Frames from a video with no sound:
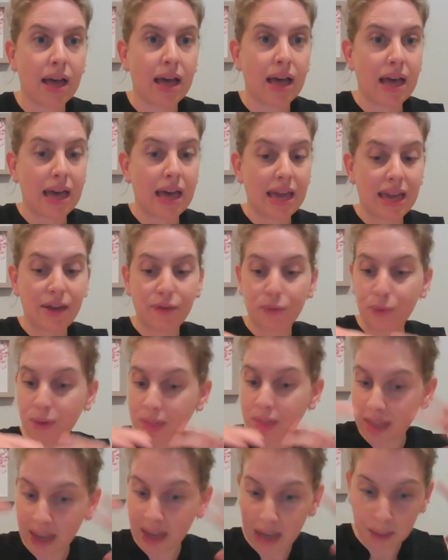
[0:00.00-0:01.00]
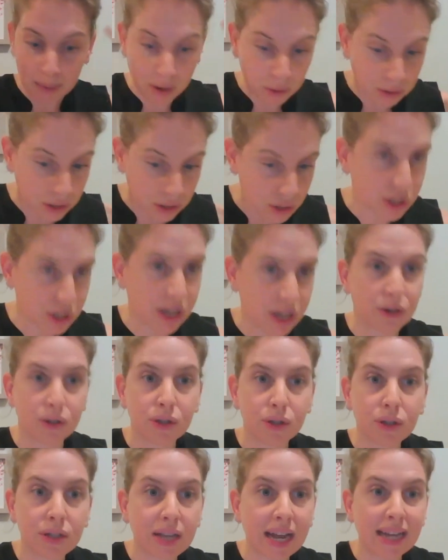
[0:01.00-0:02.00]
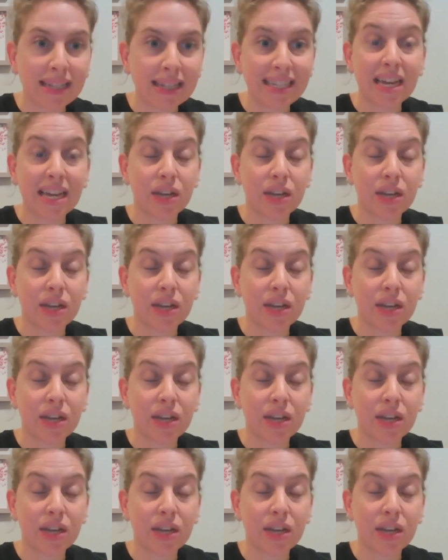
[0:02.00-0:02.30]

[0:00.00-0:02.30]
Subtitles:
If we think about a shared society,